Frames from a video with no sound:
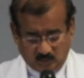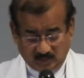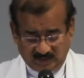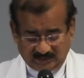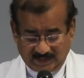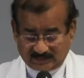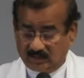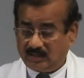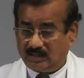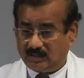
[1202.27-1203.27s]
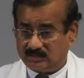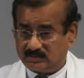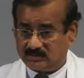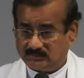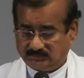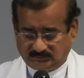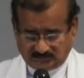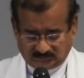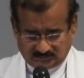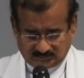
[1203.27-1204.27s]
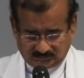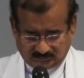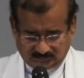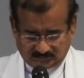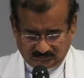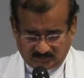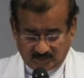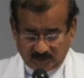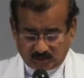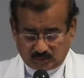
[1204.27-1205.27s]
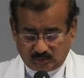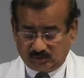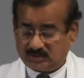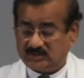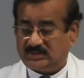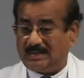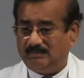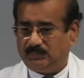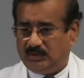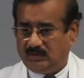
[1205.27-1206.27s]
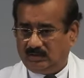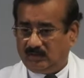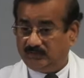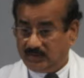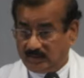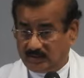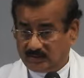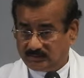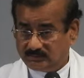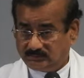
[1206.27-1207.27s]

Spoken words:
Only that heart will be true temple of God.